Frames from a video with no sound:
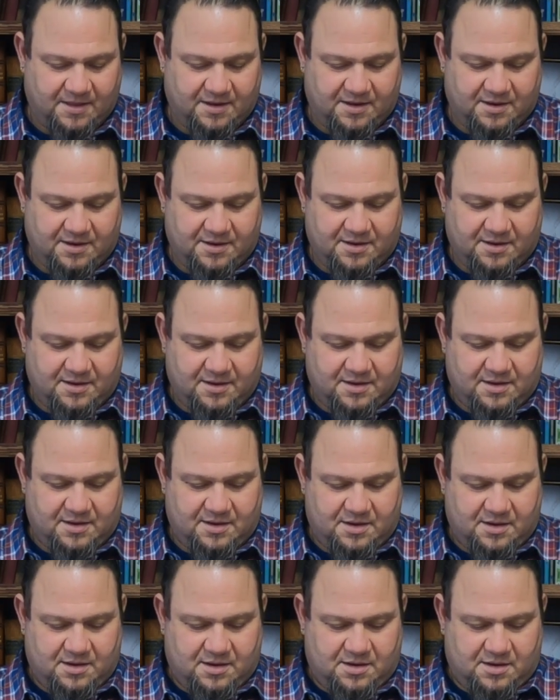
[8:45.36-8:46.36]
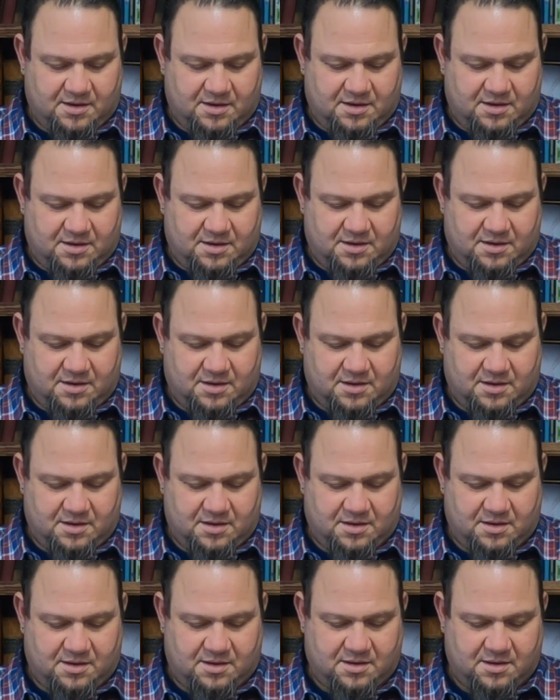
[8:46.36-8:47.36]

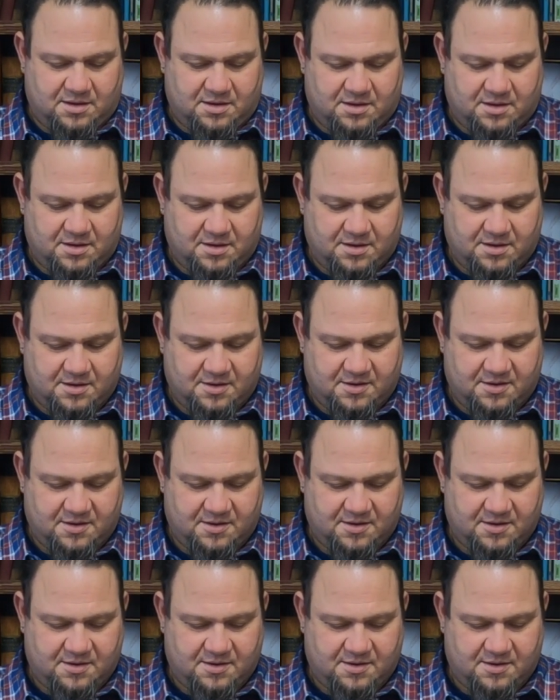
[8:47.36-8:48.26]
Nothing is said.